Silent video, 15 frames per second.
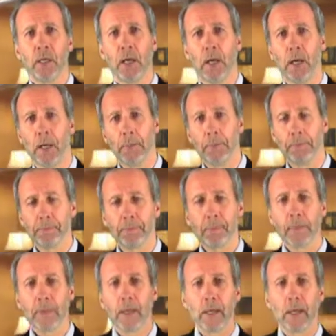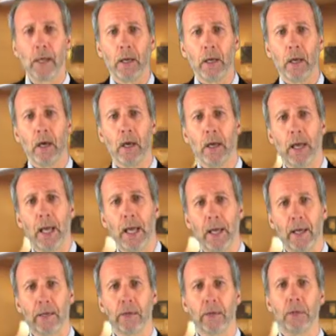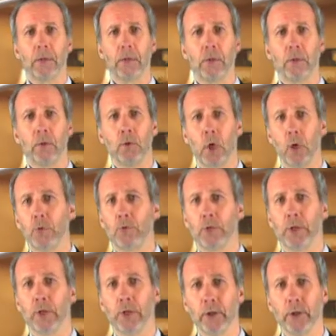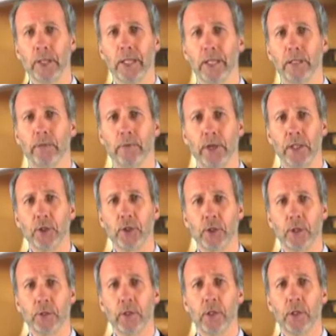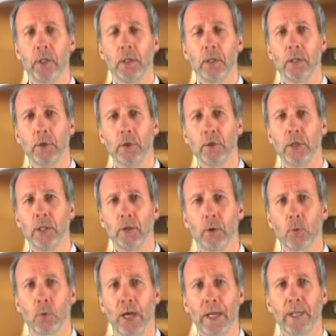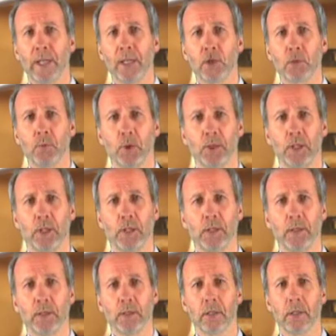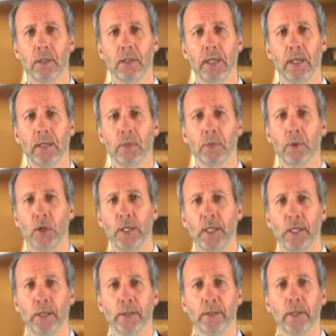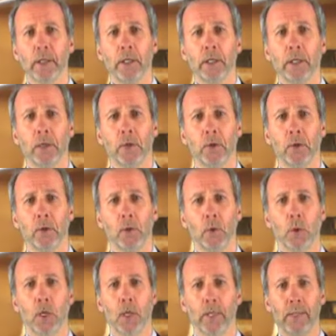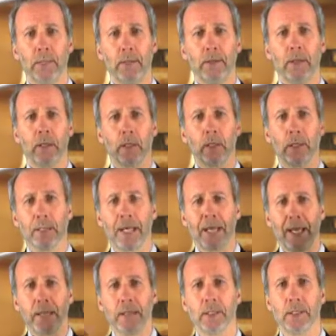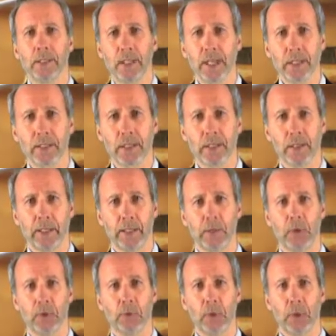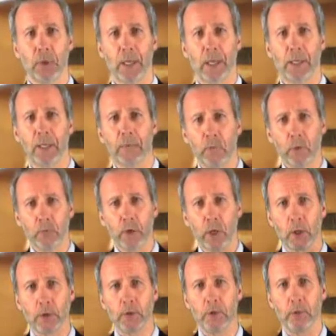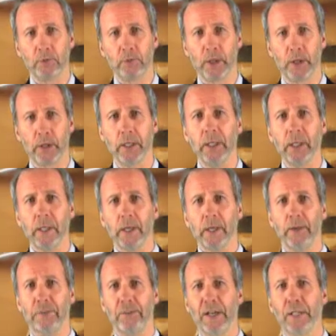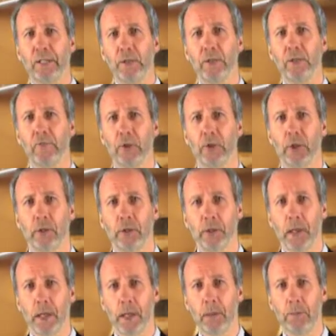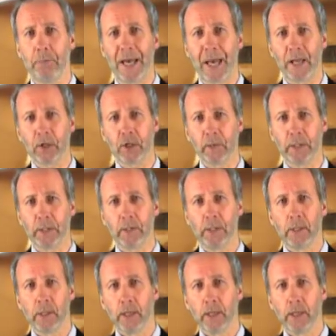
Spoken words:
and to go for early intervention using the right expertise that they can bring in to contain and de-escalate the dispute and then move it on to a very effective, efficient management